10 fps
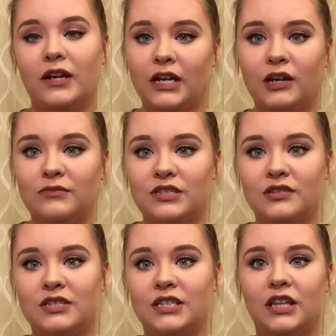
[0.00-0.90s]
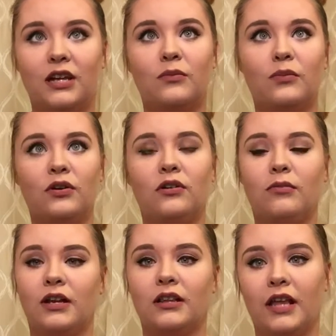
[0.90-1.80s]
Right now I'm just using like a
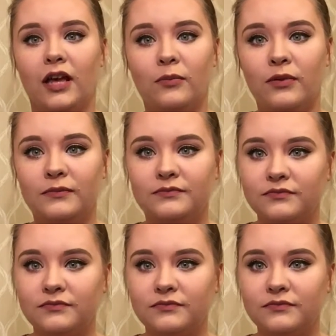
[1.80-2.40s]
bulb on a lamp